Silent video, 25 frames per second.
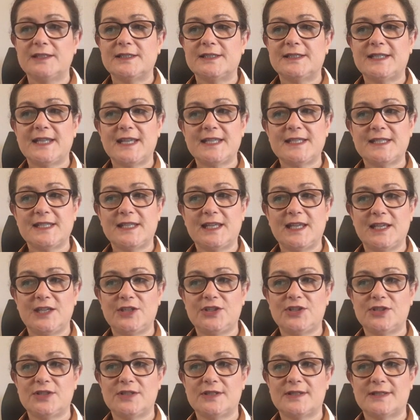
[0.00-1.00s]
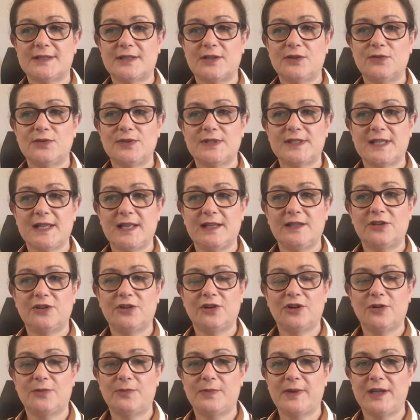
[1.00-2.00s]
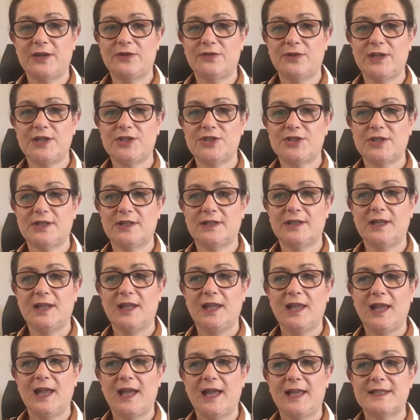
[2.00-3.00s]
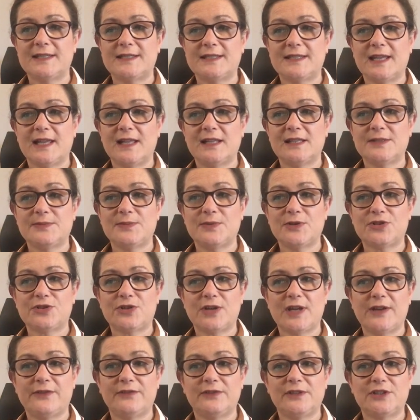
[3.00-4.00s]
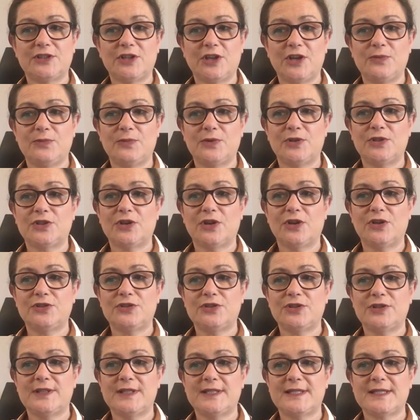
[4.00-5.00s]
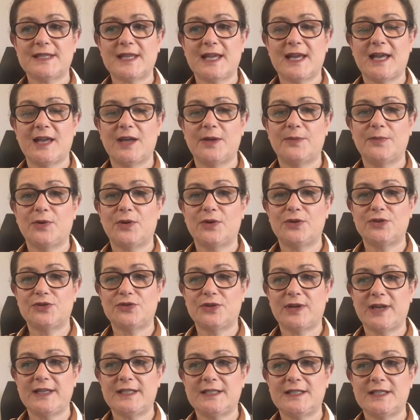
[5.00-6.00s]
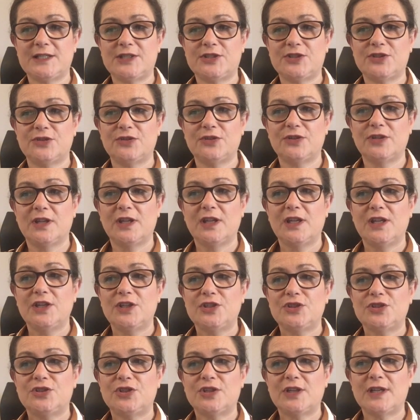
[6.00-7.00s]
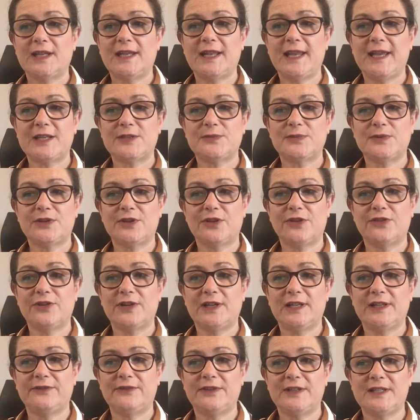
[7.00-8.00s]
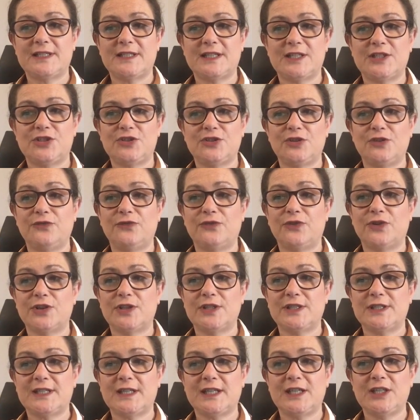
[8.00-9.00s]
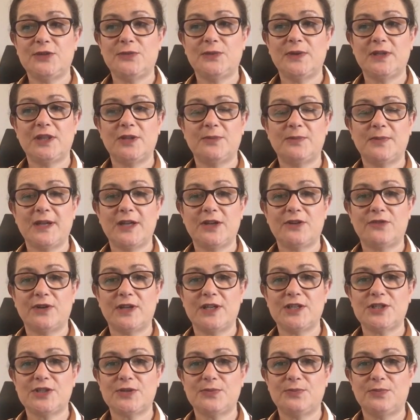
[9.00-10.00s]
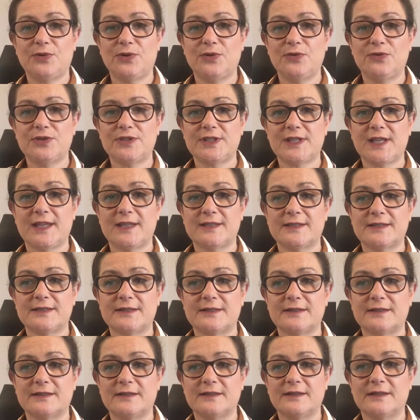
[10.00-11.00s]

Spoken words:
Desiccation slows cellular migration, and cells must travel downward under the scab or dry tissue to connect with other living tissue for continuing the migration process.